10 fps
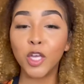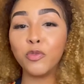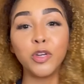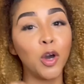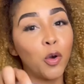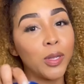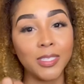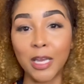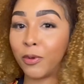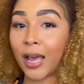You know a
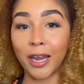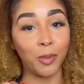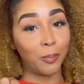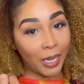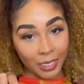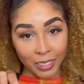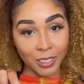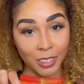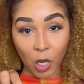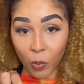staple item in my kitchen
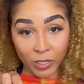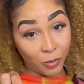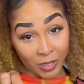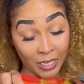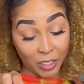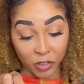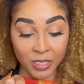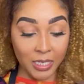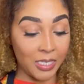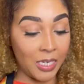is always gonna be nature
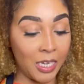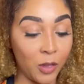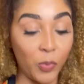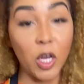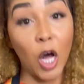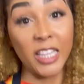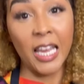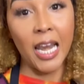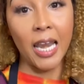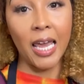seasoning. We call it
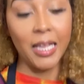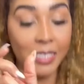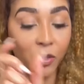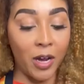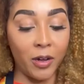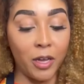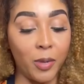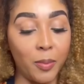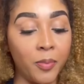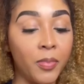Nate's around here,
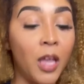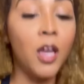baby.